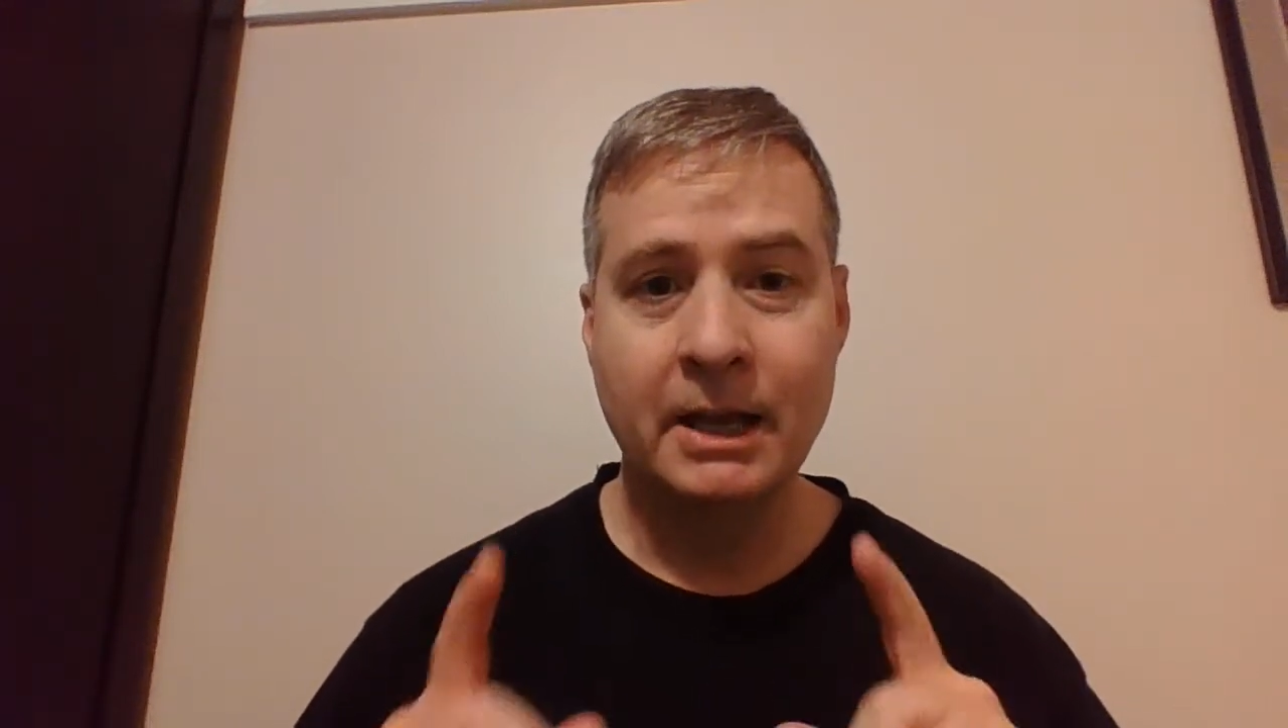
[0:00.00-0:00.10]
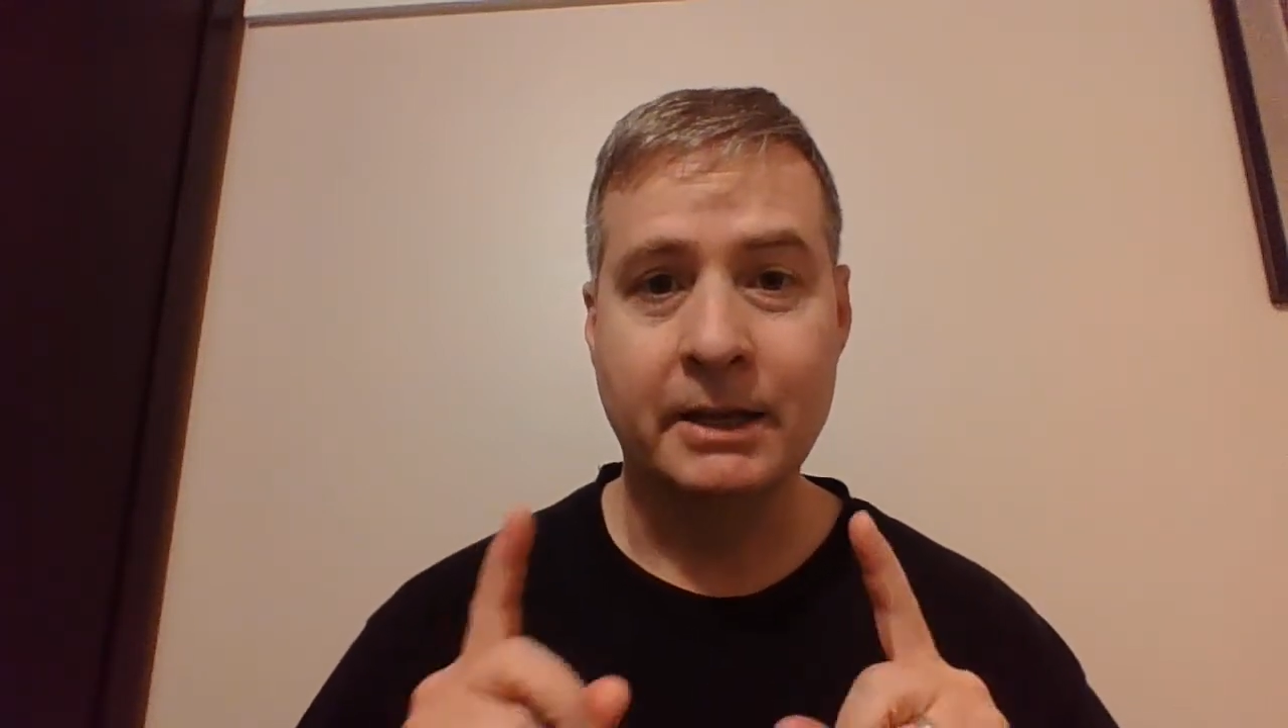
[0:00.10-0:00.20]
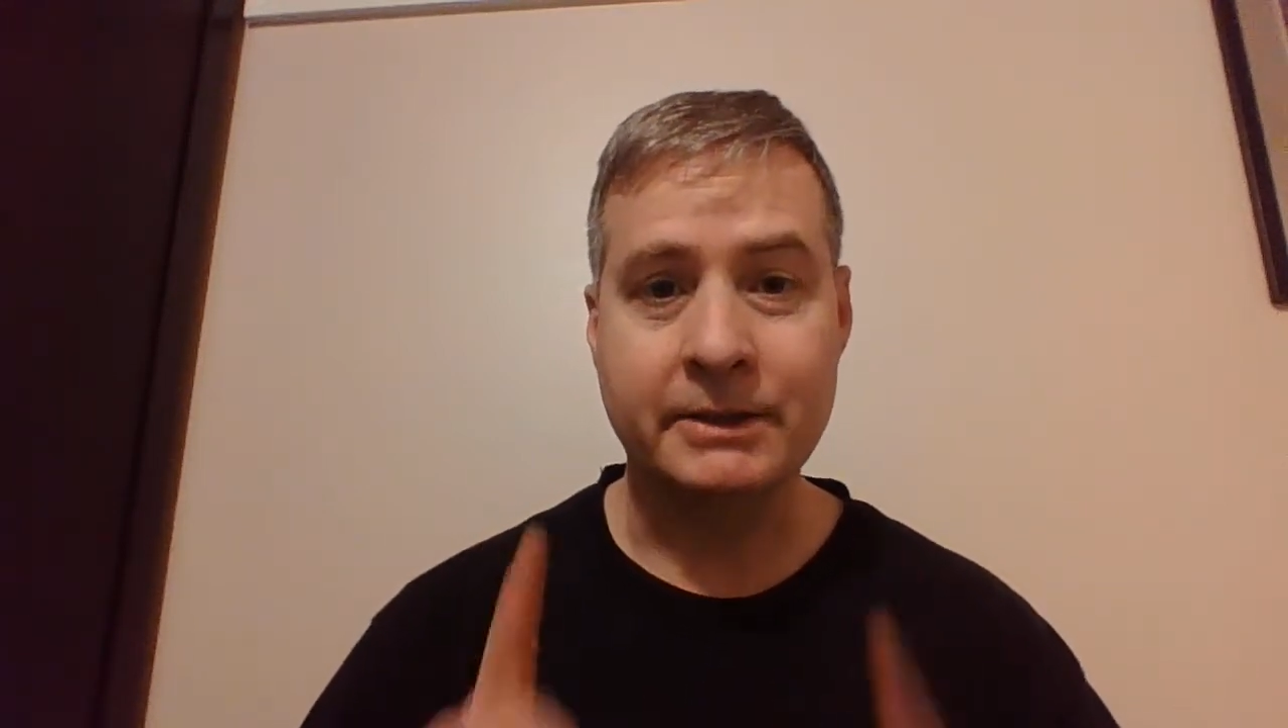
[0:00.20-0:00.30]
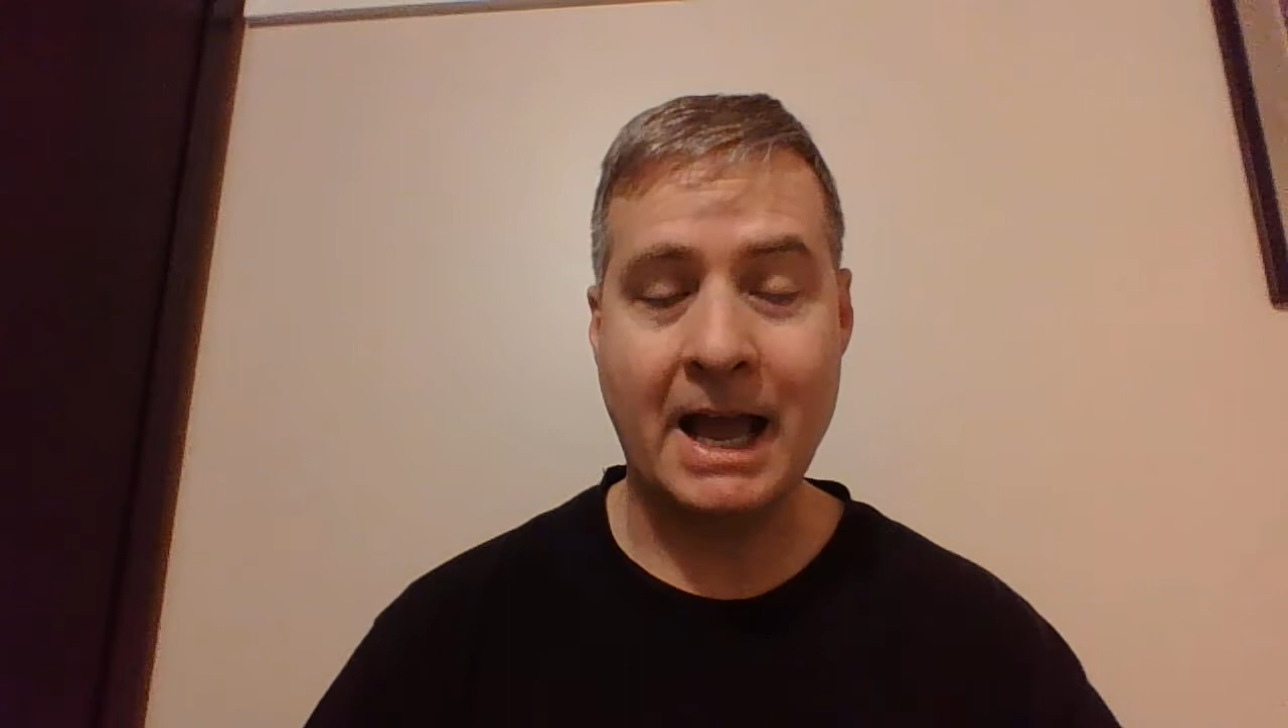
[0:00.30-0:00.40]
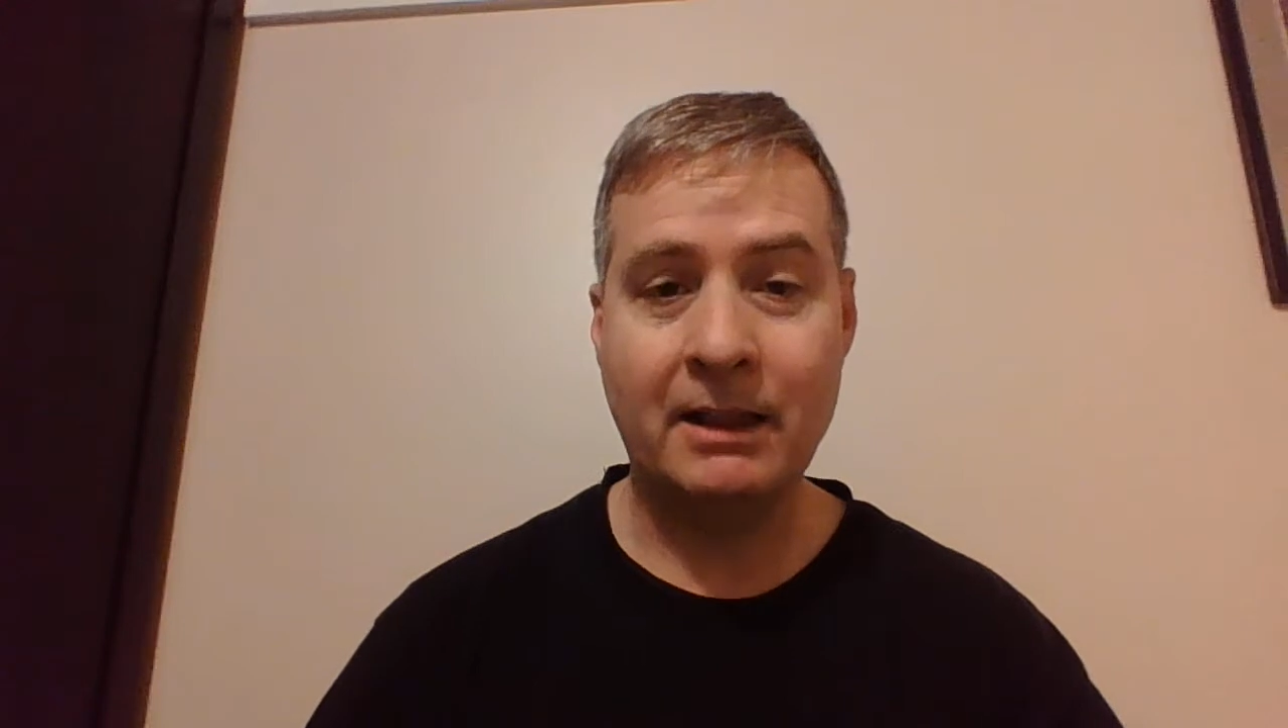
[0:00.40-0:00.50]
Because